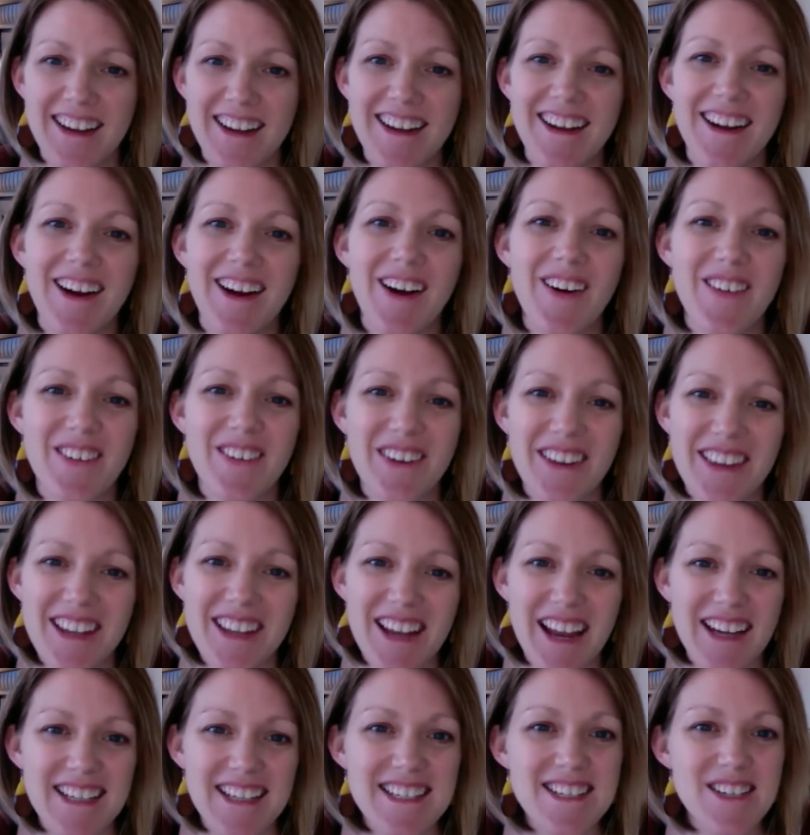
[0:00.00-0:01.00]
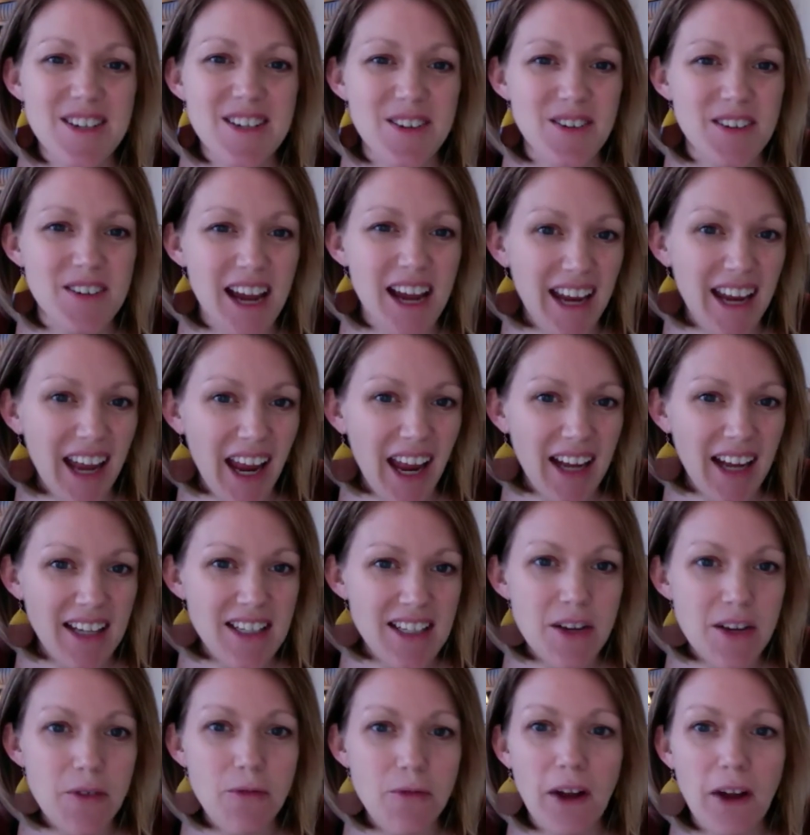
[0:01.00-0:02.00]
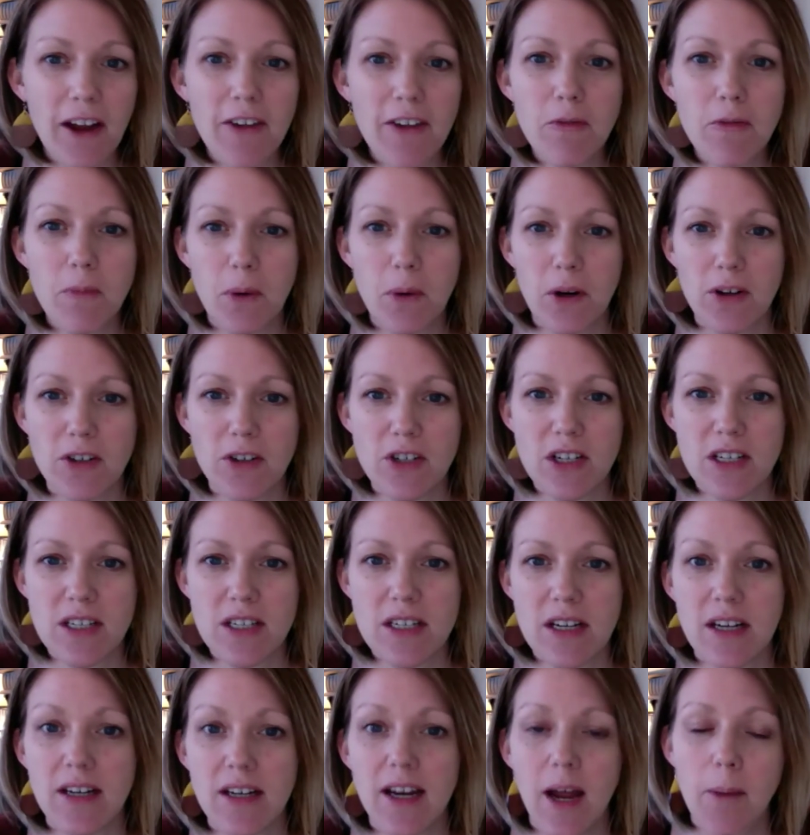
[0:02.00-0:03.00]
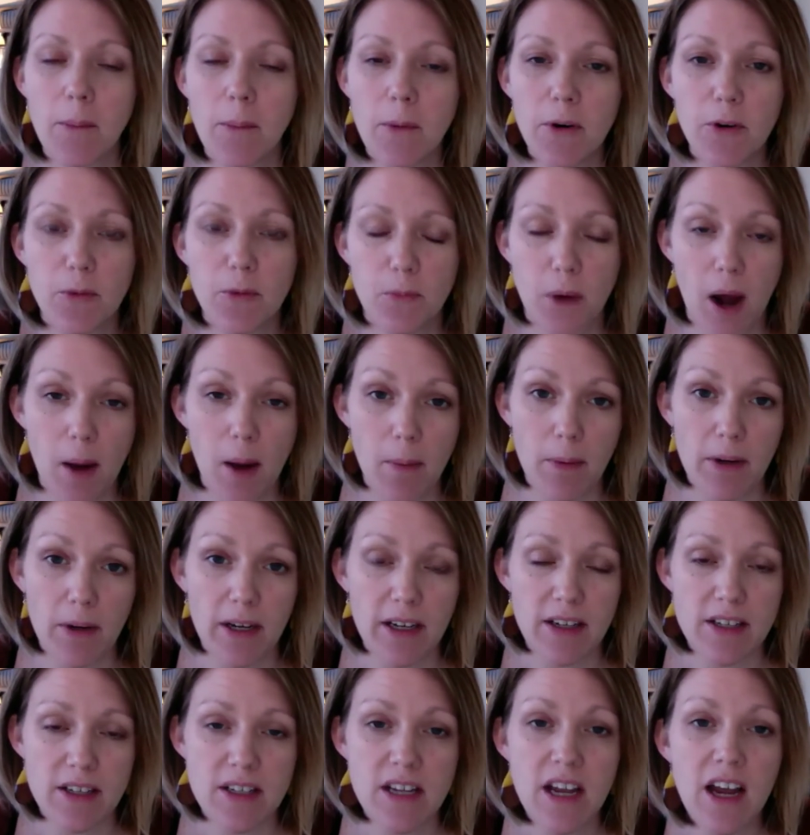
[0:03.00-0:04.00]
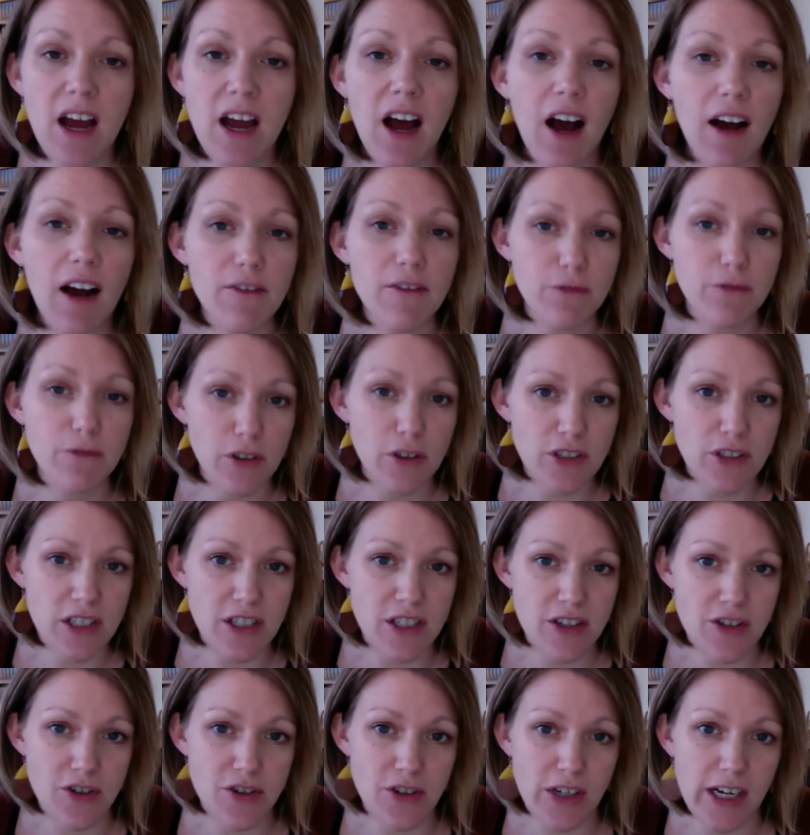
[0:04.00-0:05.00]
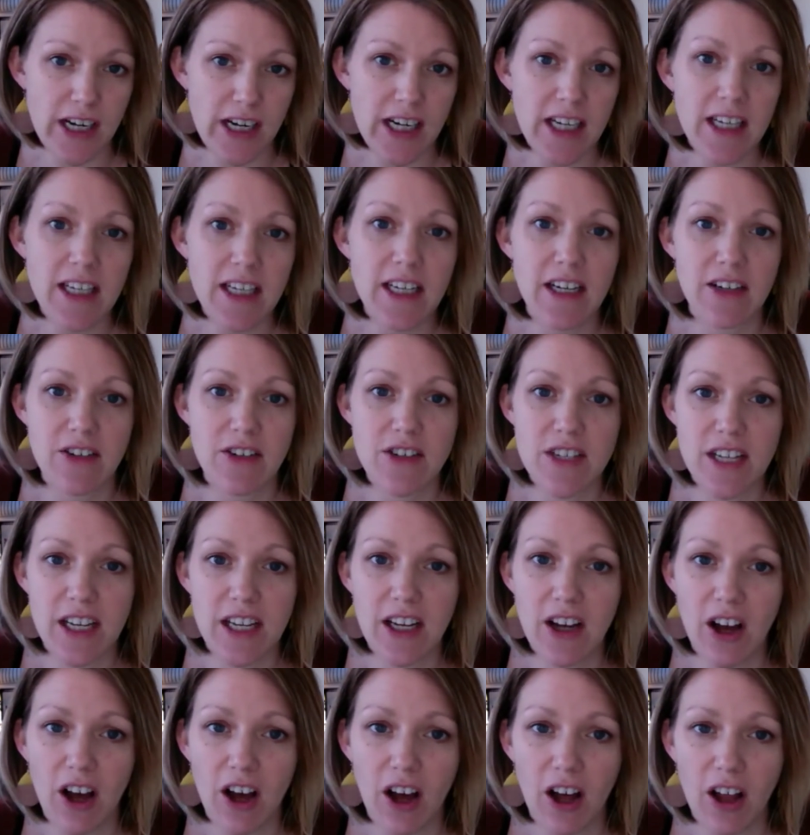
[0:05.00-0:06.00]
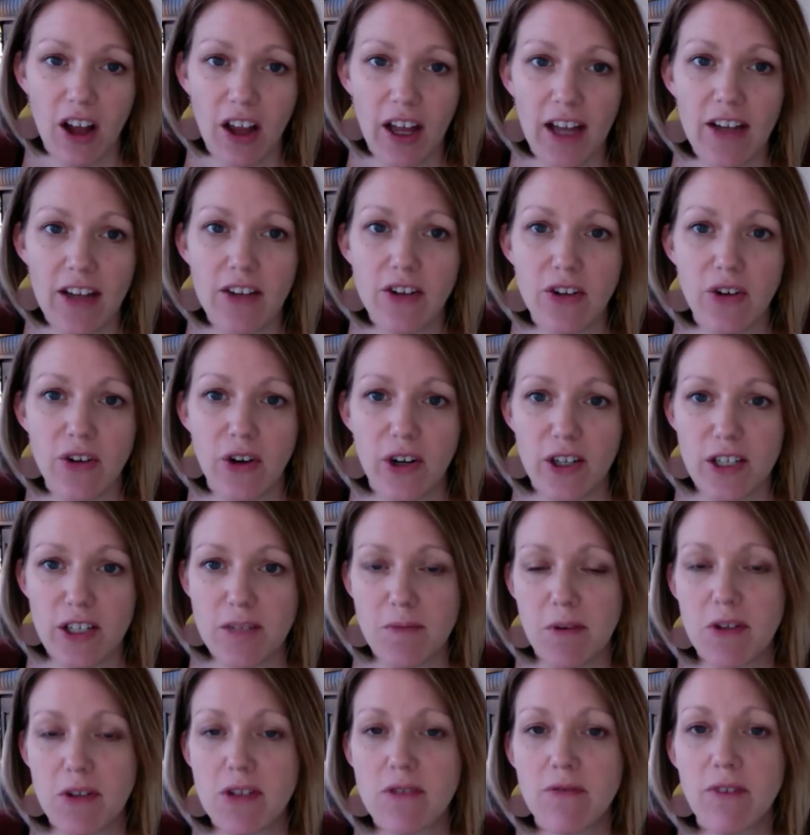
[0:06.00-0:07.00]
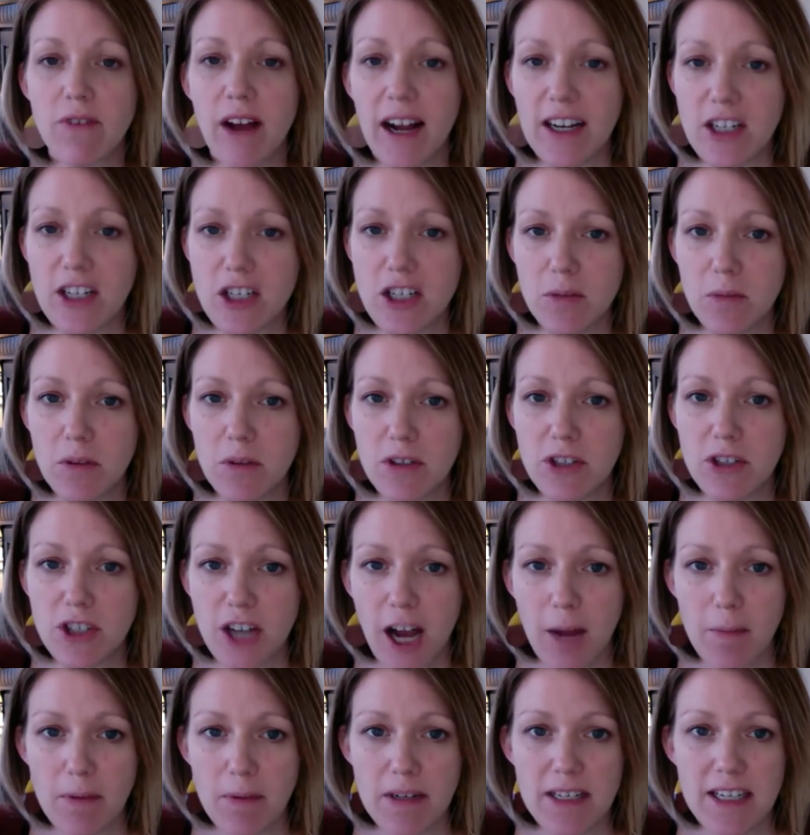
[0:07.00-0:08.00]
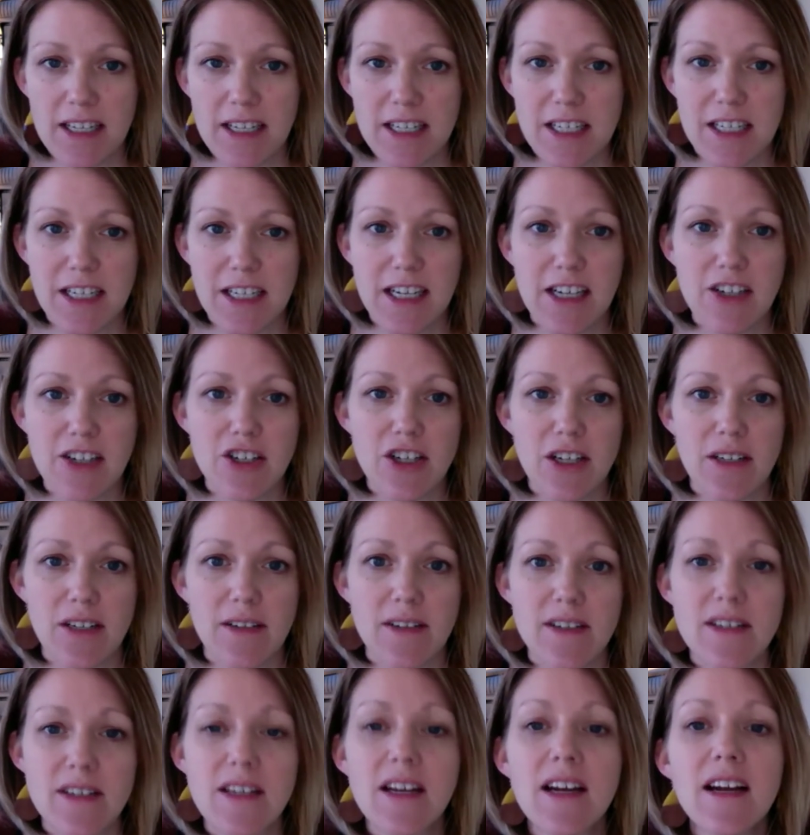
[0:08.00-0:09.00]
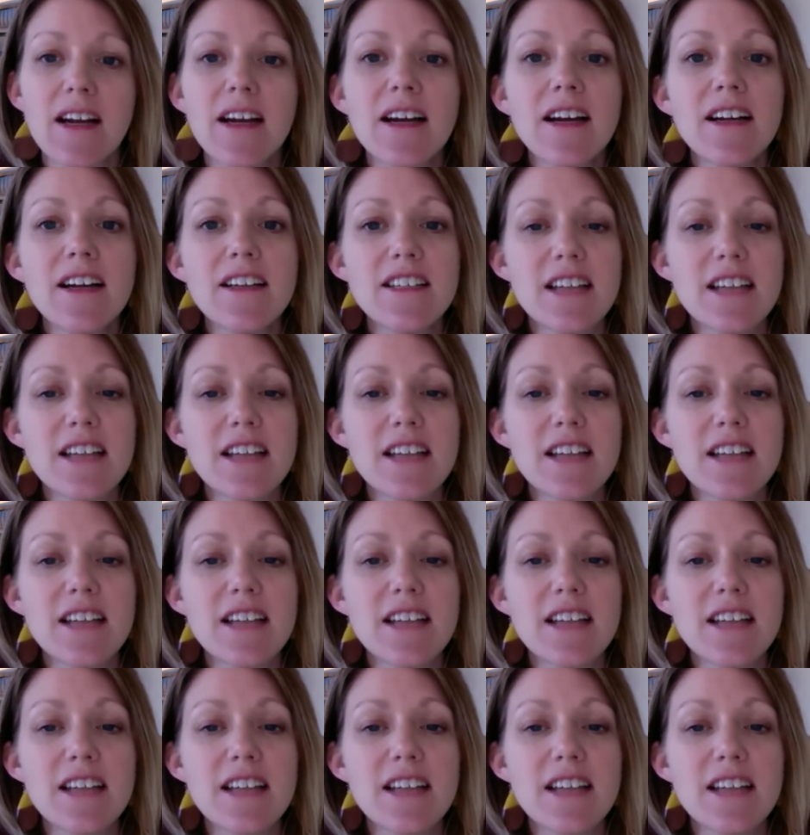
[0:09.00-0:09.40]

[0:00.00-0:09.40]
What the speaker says: Over the next 2 decades, Fife purchased a number of properties on Fulton Street, near City Hall and New York's most fashionable shopping destinations, to